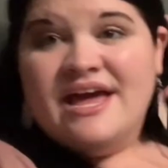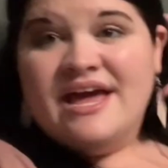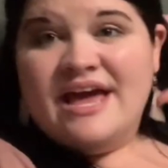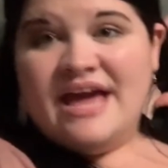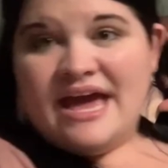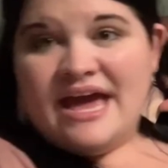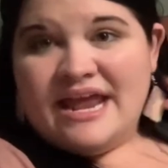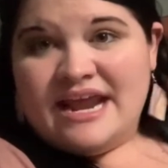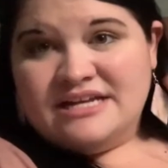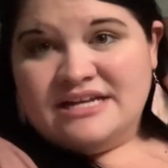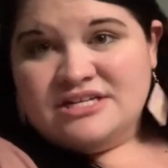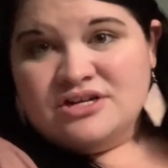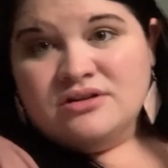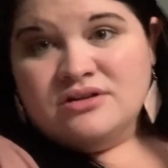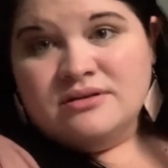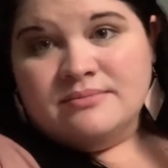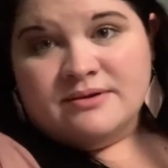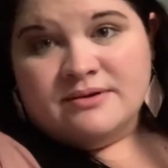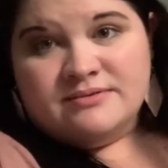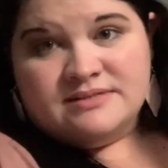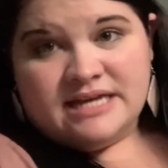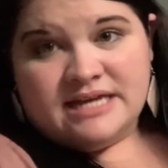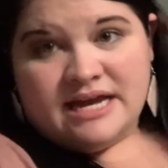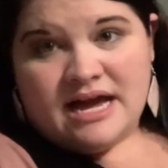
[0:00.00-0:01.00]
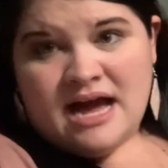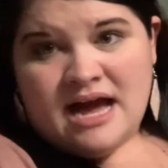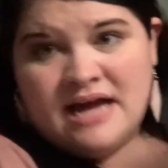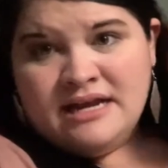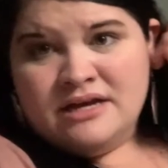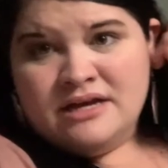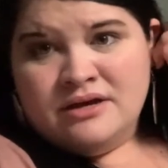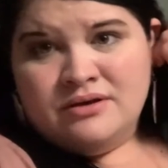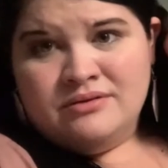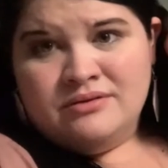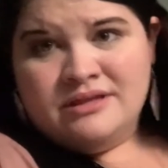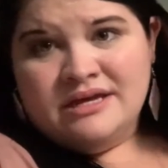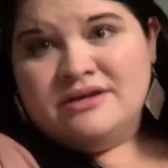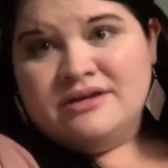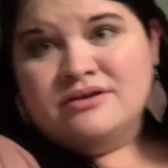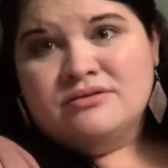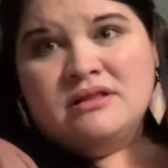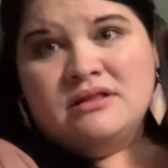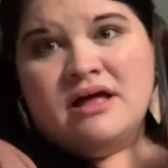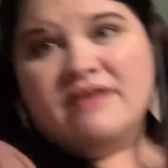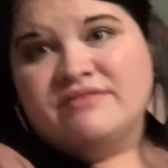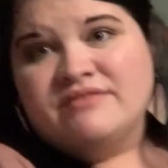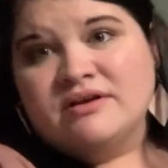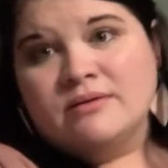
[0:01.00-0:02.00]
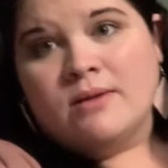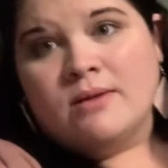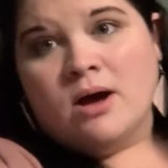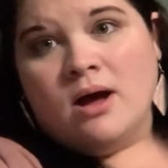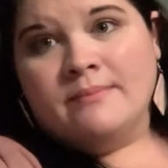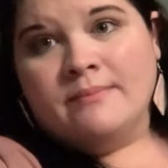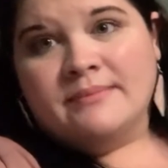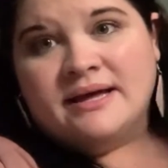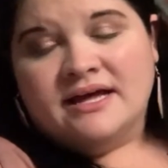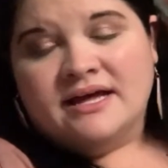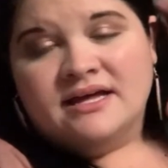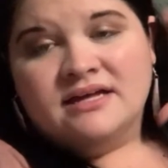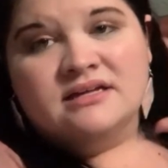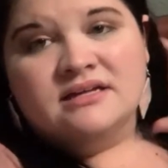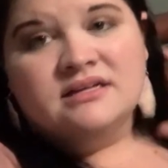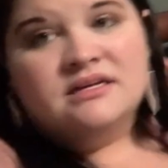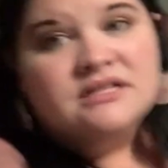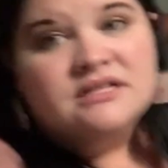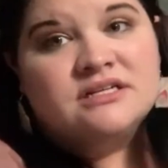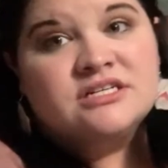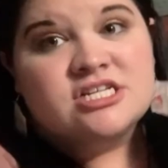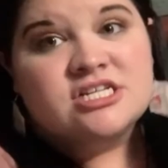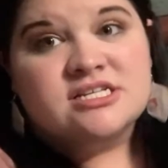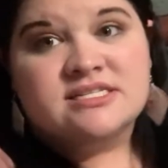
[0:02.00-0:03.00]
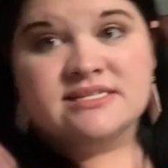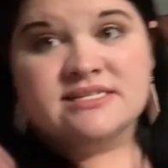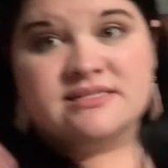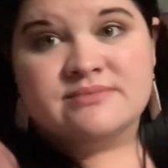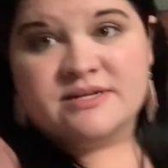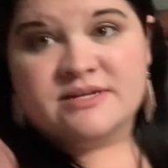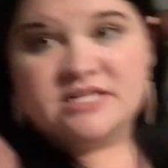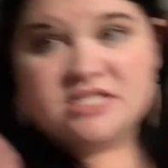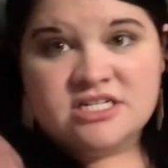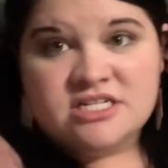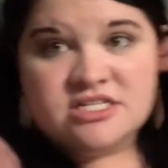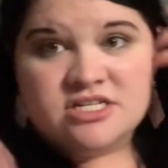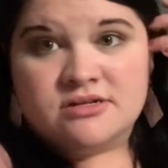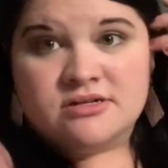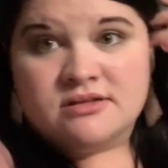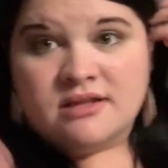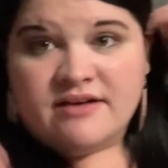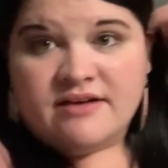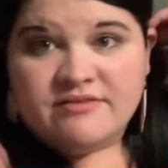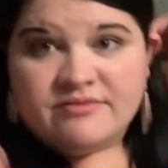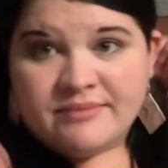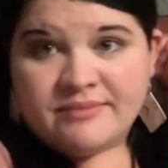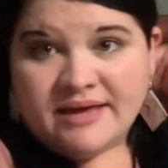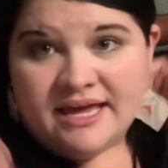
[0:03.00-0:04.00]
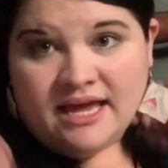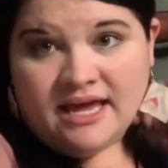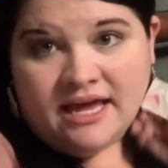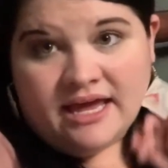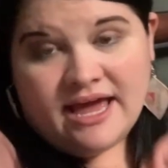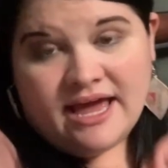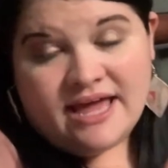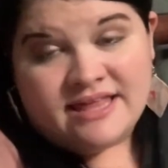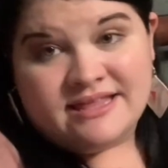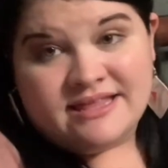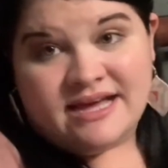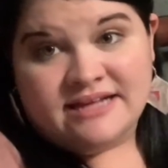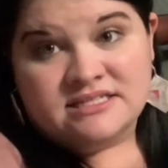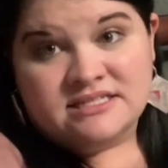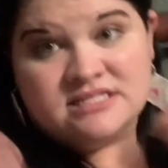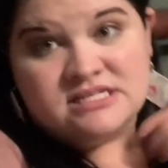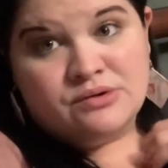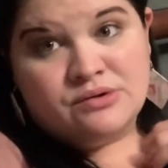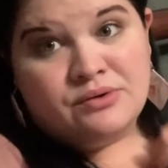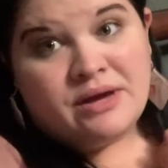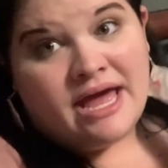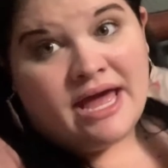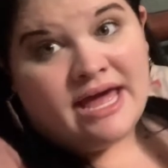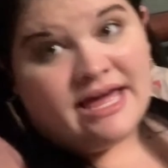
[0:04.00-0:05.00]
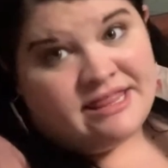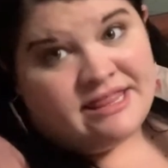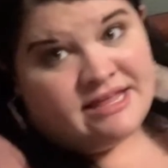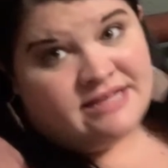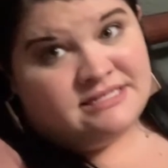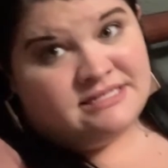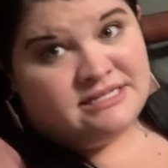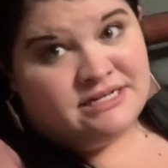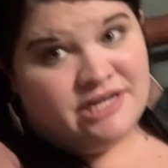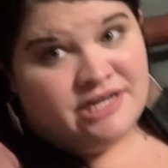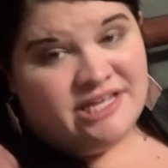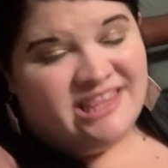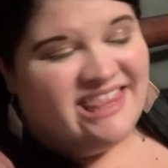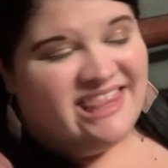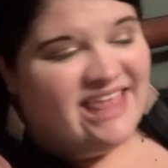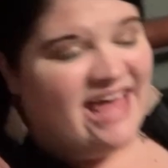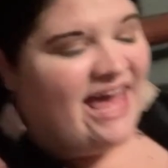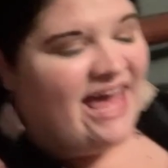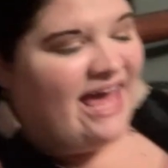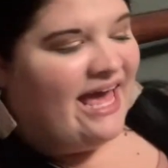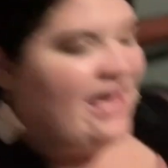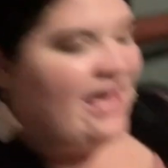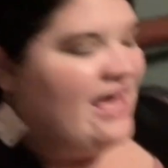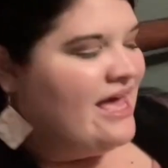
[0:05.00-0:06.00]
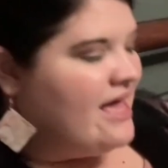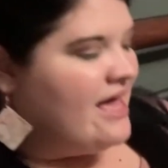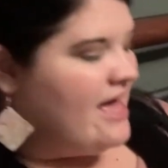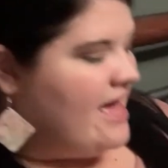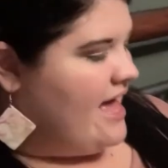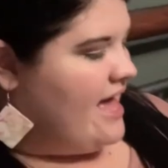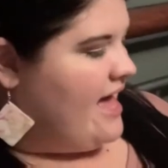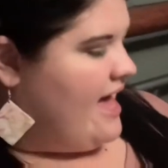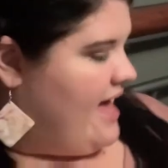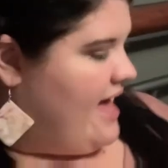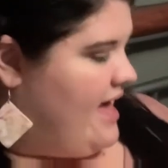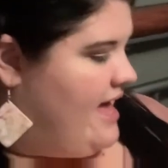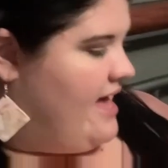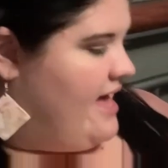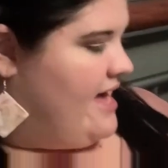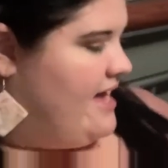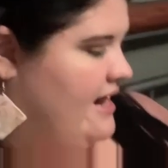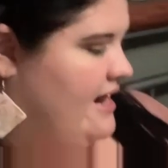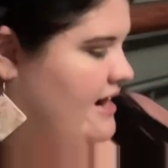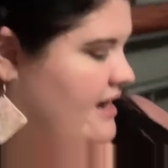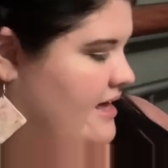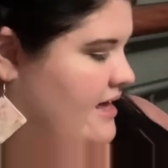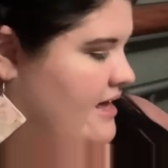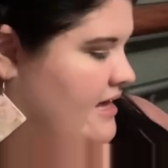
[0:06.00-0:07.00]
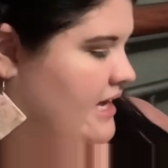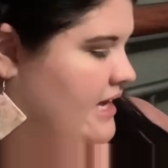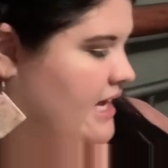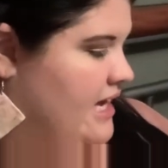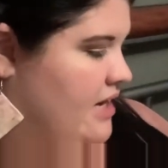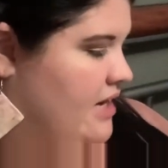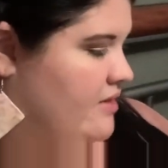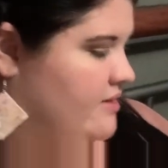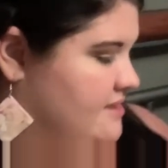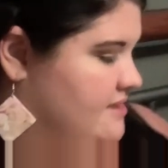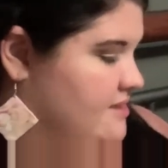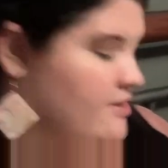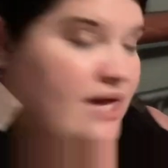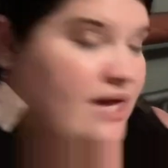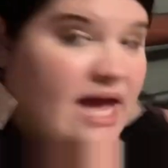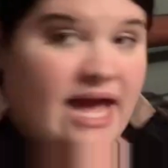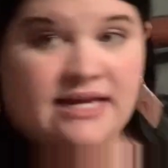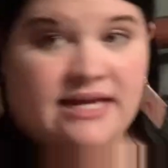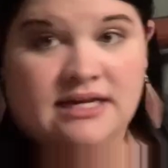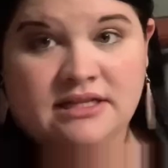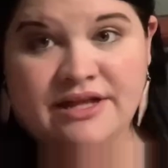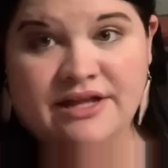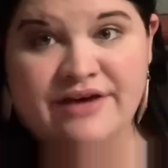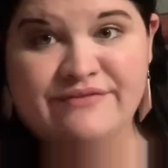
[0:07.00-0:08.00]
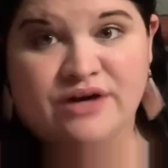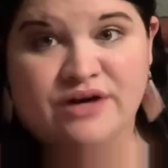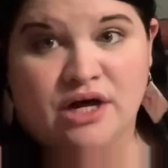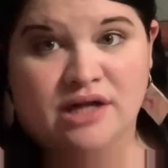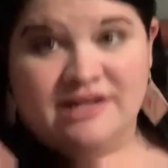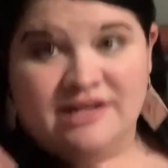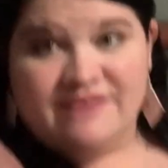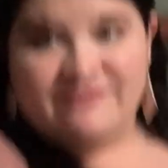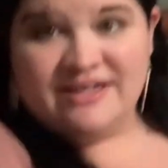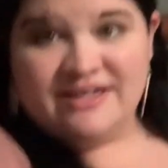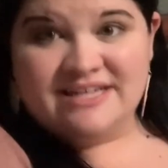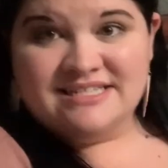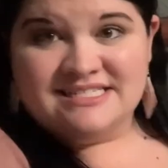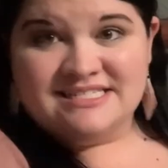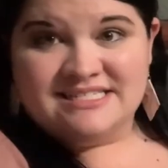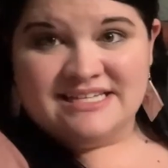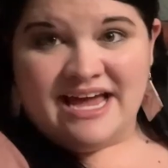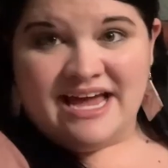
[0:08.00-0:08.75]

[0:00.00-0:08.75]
And I told him, I was like, I know that you love your mama just as much as you love me. And that's okay. That's a good thing. And, you know, it's okay to love all of us.